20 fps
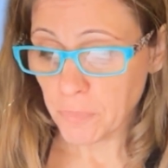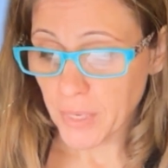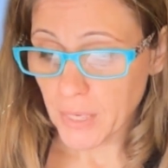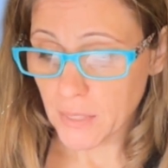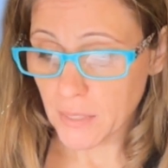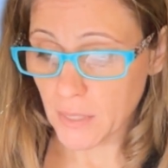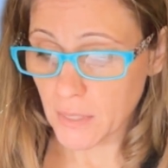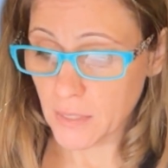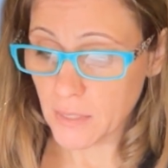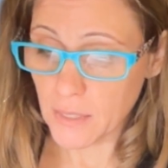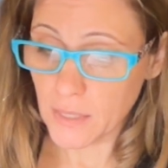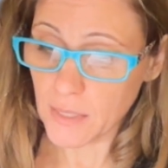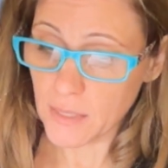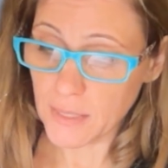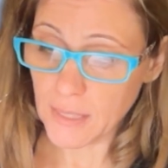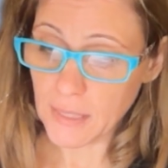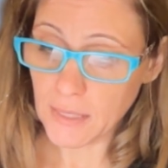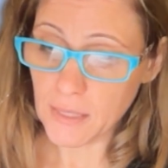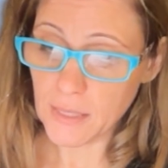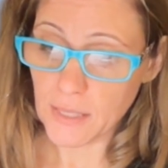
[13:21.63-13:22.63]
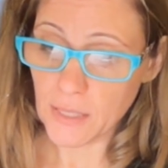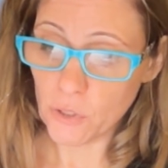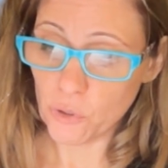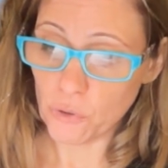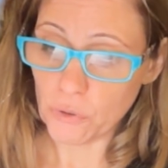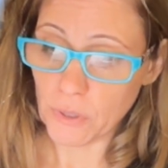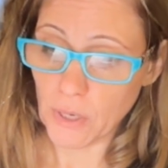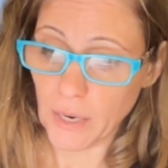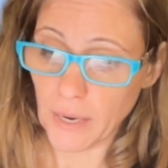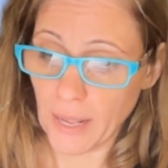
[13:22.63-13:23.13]
Since these dignities
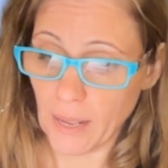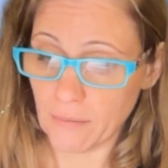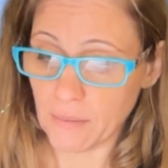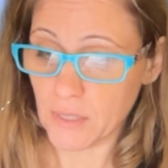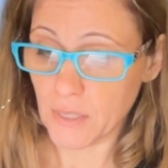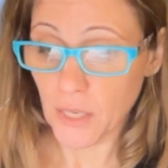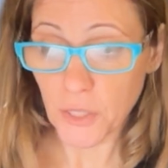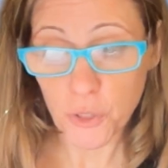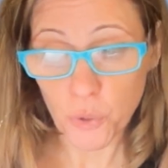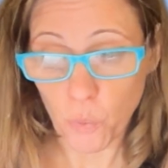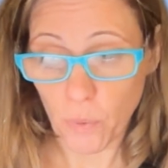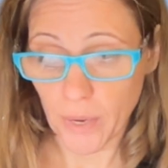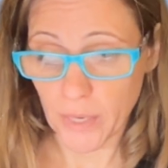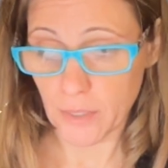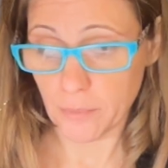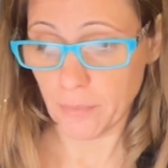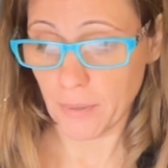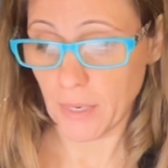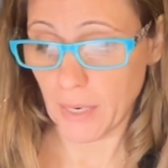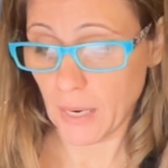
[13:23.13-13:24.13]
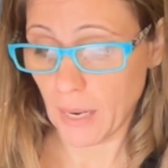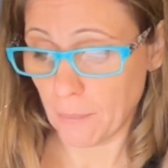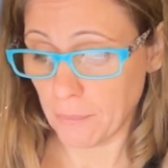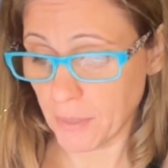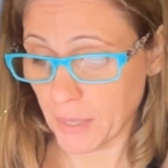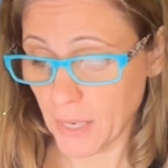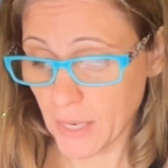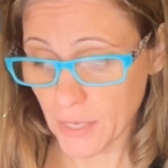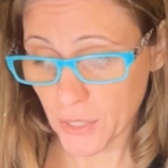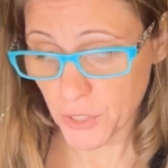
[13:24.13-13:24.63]
do not have such a widespread
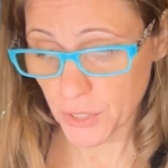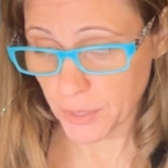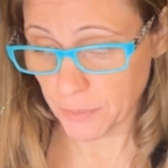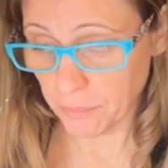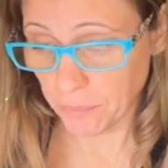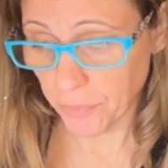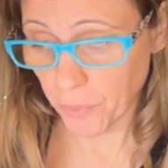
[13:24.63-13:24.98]
application,